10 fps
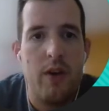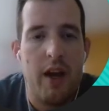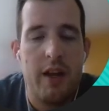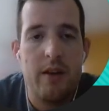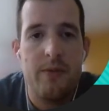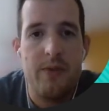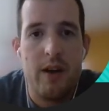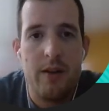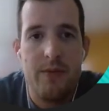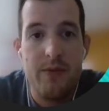I
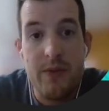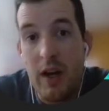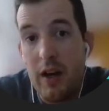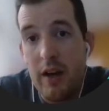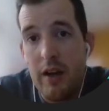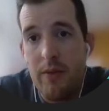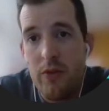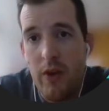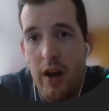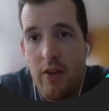identified 5
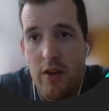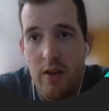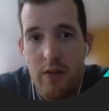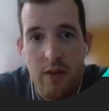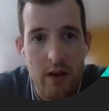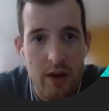strategies.